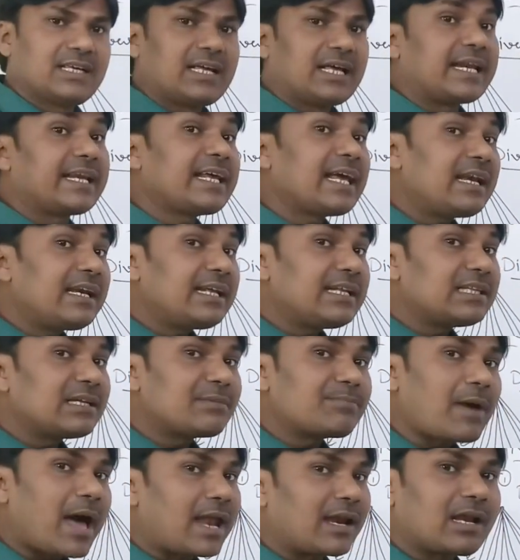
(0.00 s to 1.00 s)
Really the
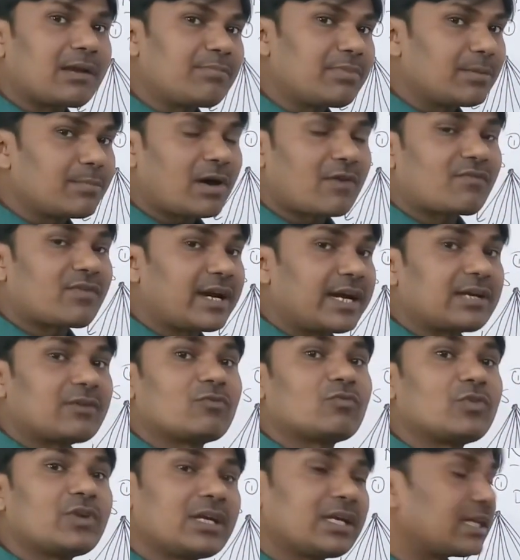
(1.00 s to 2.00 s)
parallel beam of light
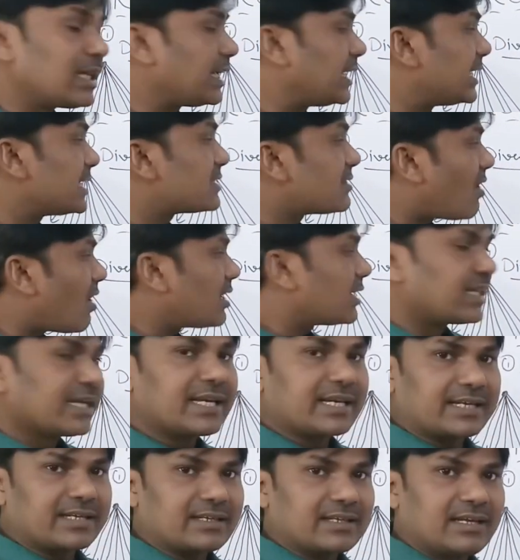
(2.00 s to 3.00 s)
is not
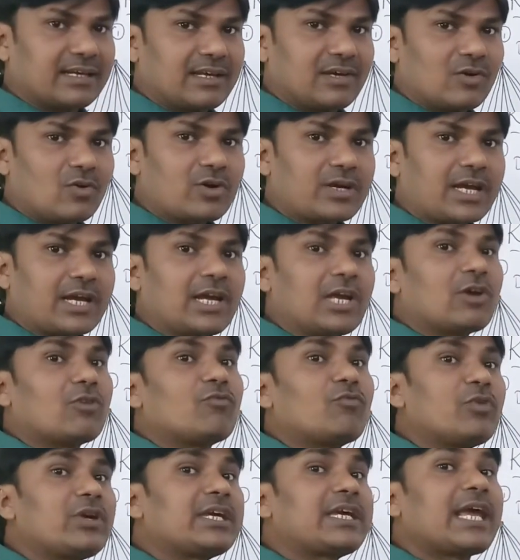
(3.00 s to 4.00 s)
there. Okay,
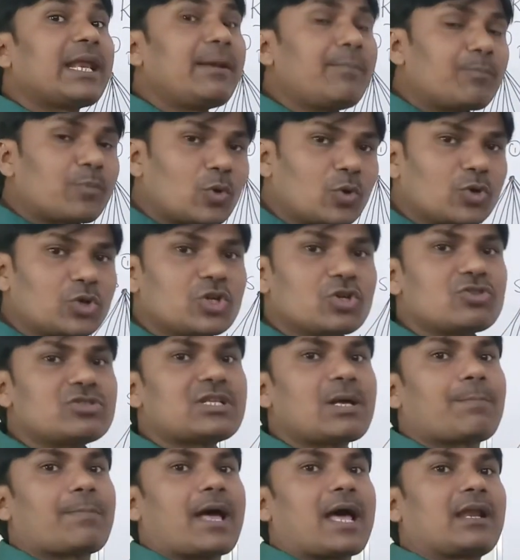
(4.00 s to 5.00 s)
we can produce
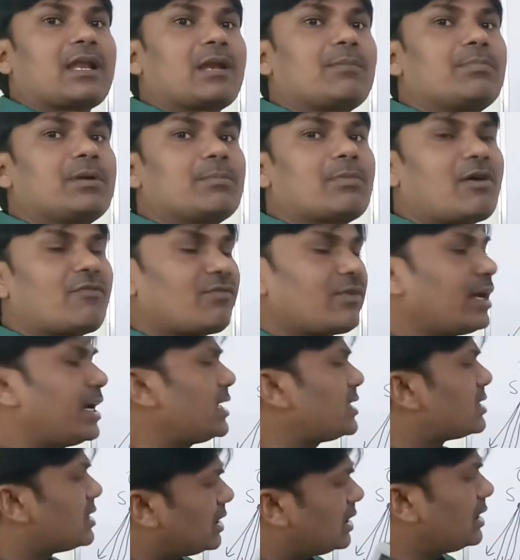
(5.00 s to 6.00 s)
the parallel beam of
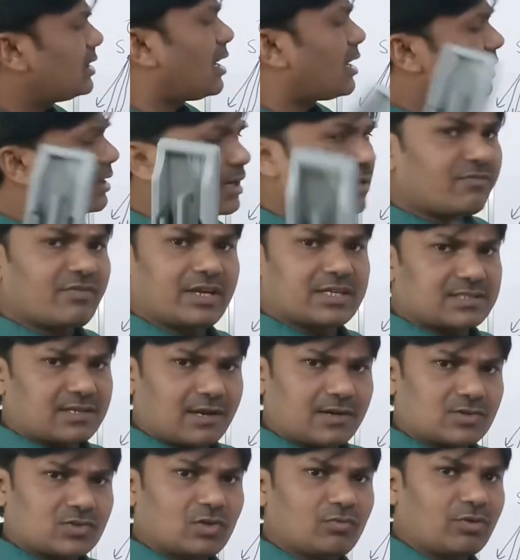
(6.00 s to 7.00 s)
light in another ways
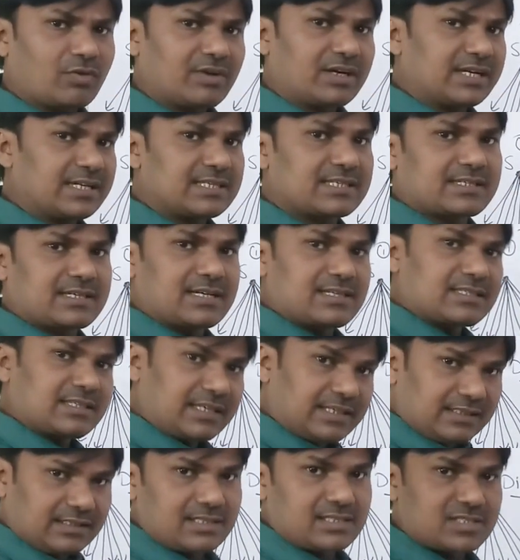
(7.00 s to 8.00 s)
also. We will discuss
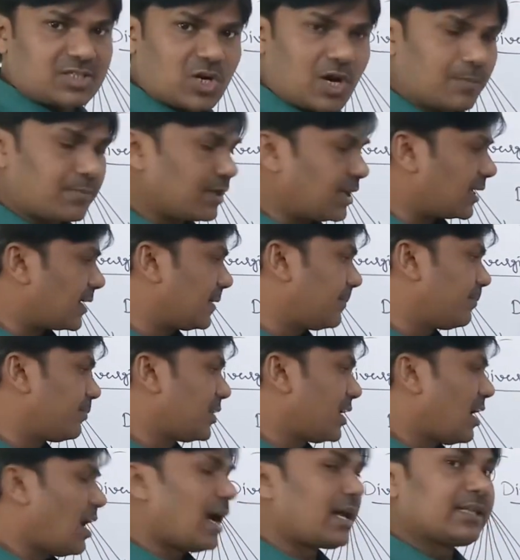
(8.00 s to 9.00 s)
in this chapter
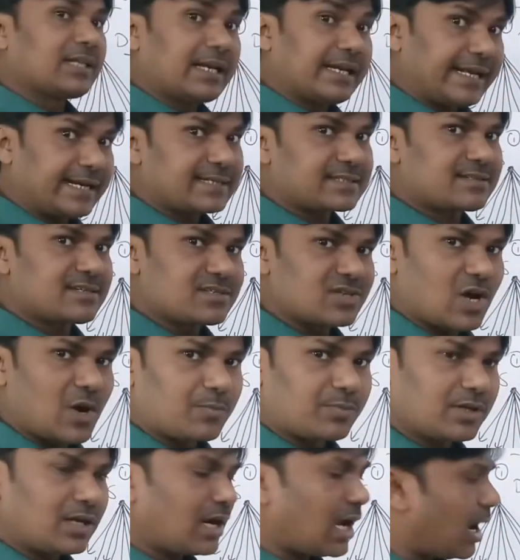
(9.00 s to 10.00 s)
or in the next
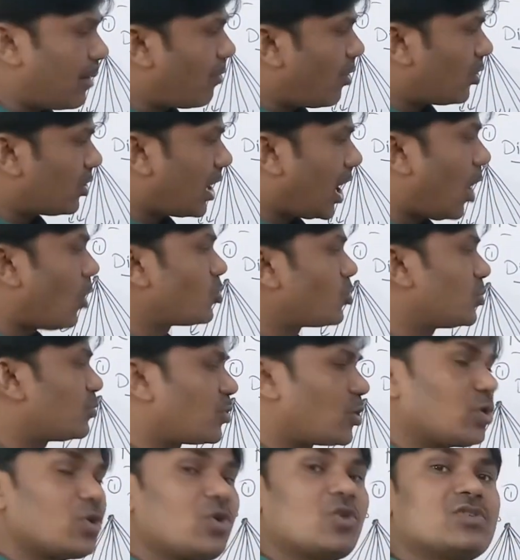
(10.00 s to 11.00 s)
chapter about how to
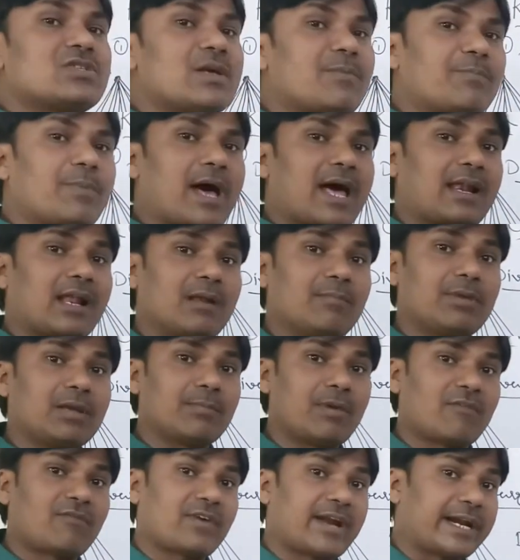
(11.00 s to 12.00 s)
produce the parallel beam
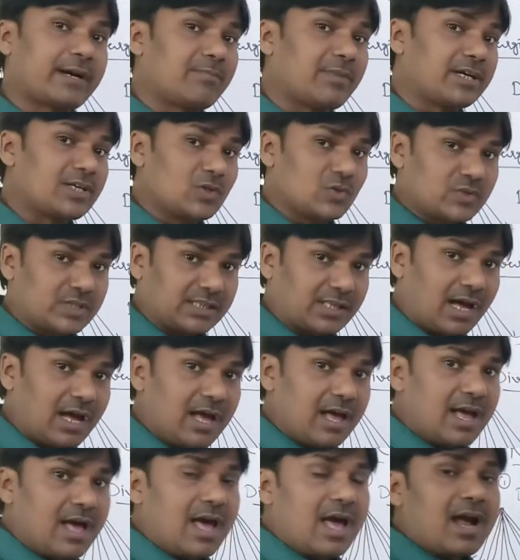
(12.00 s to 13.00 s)
of light by using
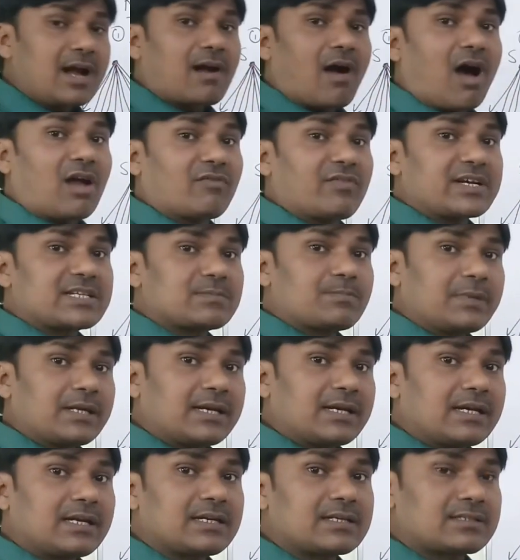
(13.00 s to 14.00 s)
the convex
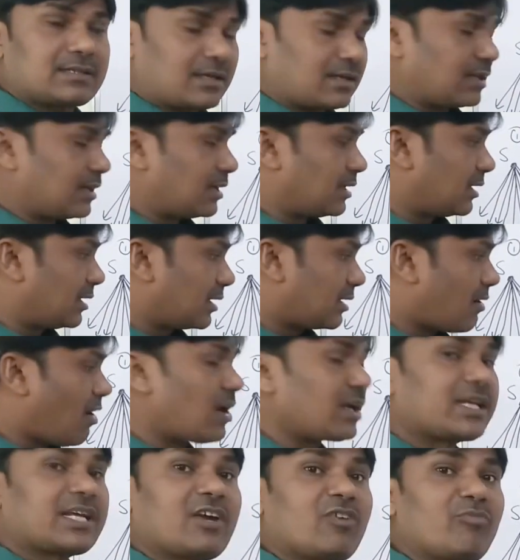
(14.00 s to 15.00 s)
mirrors or
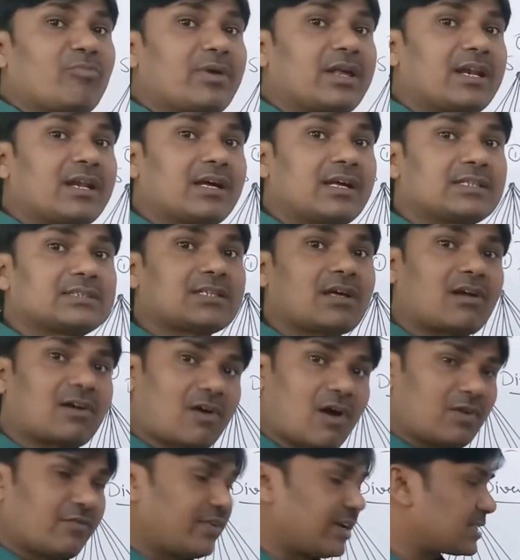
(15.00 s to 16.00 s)
concave mirrors or
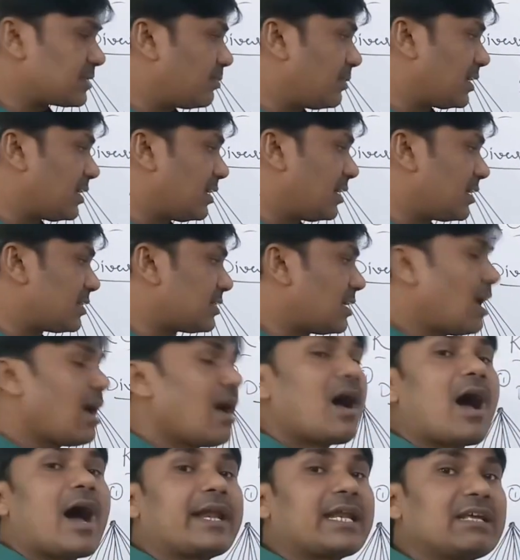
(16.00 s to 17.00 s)
convex mirrors,
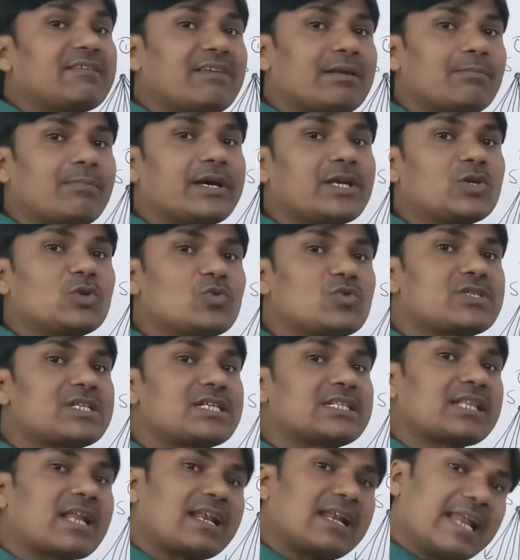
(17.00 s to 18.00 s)
or even by
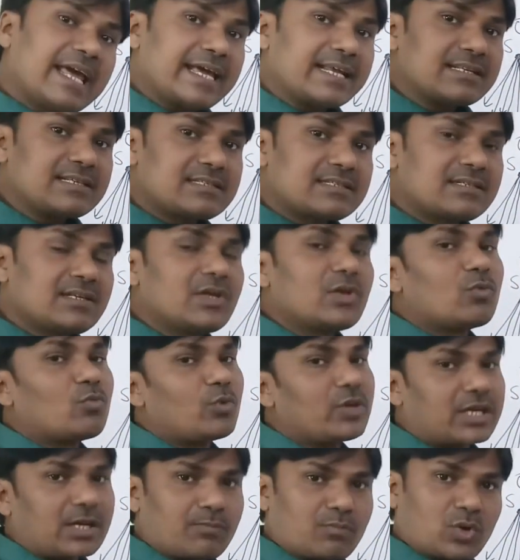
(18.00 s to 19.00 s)
using the lens we
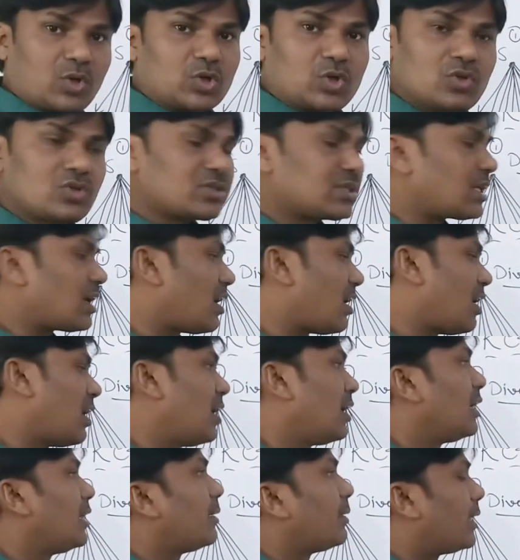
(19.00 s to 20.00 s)
can produce the
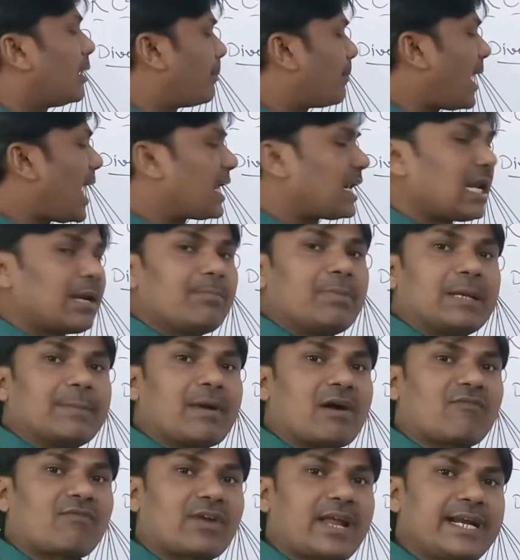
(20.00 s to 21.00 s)
parallel beam
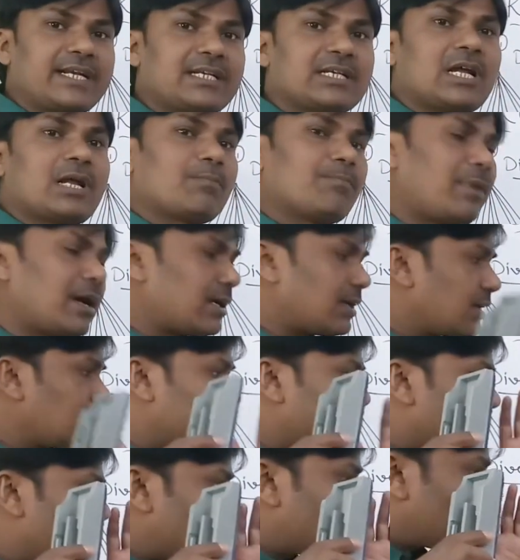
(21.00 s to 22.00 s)
of light. But
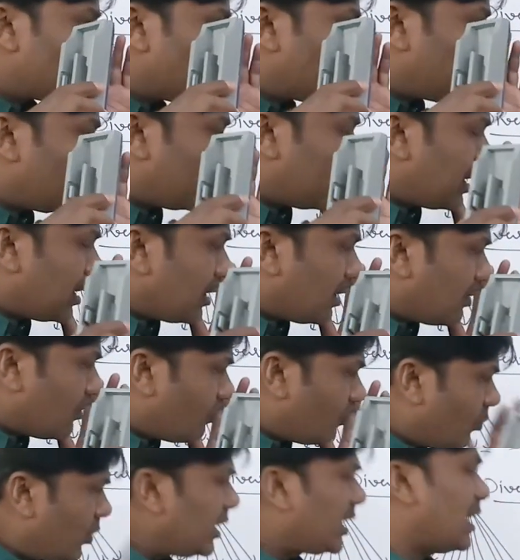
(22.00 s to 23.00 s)

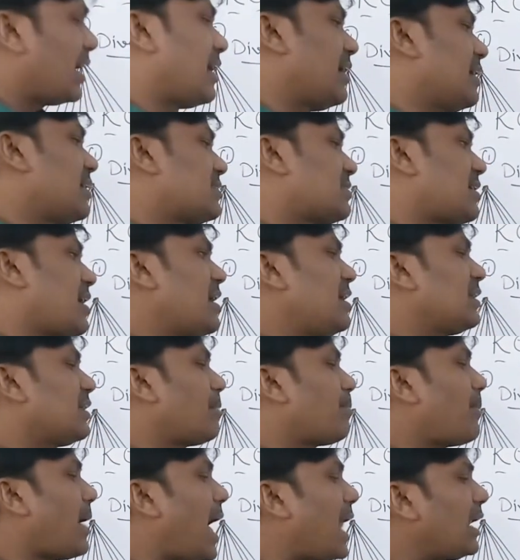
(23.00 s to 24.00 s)
we can understand the
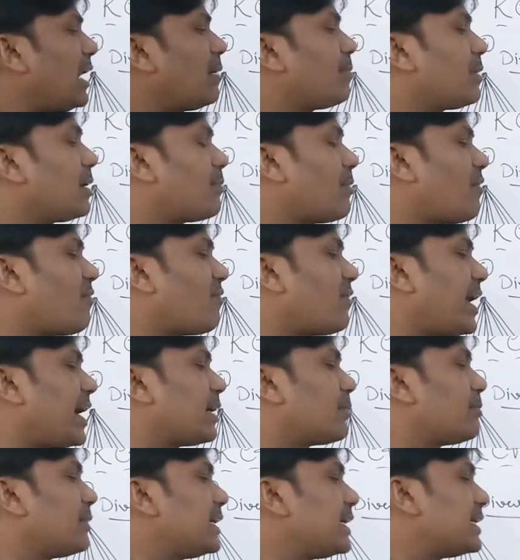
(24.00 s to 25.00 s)
parallel beam light
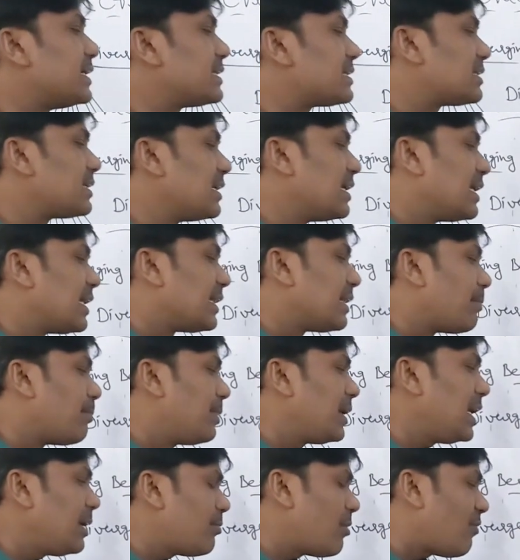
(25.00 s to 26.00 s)
means the
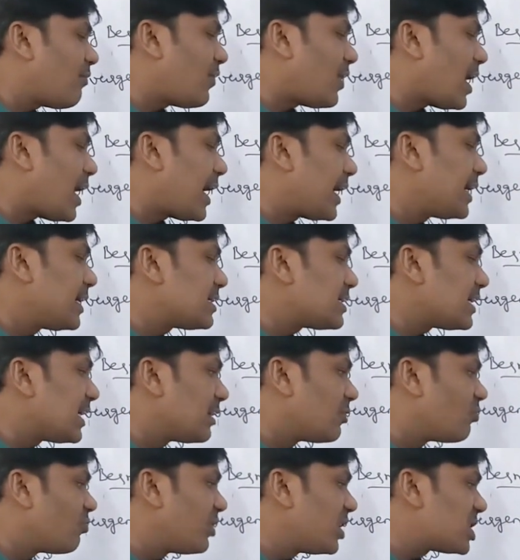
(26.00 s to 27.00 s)
beam of light
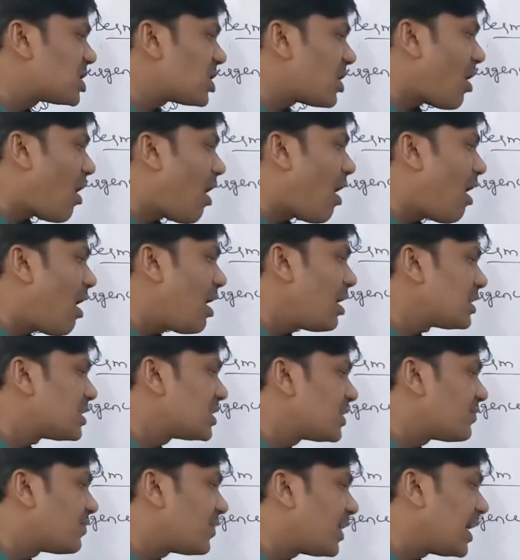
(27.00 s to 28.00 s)
in which all
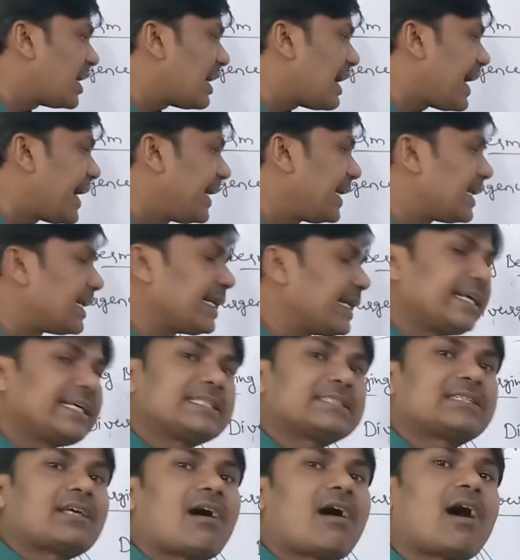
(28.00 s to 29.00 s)
different light
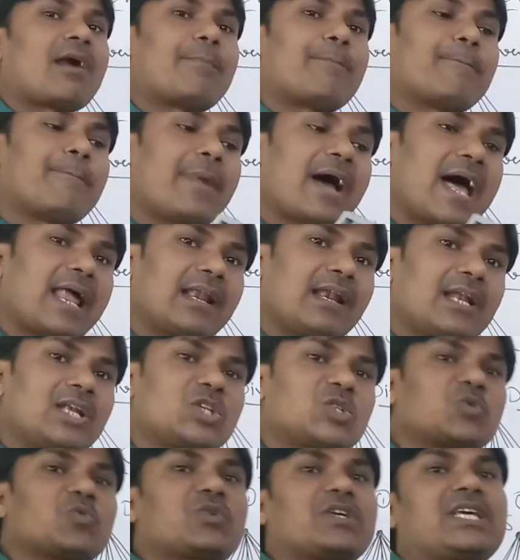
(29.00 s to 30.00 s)
rays are parallel
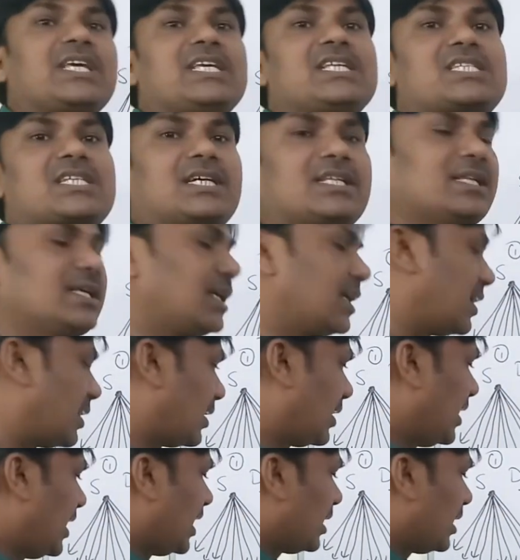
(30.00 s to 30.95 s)
to each other.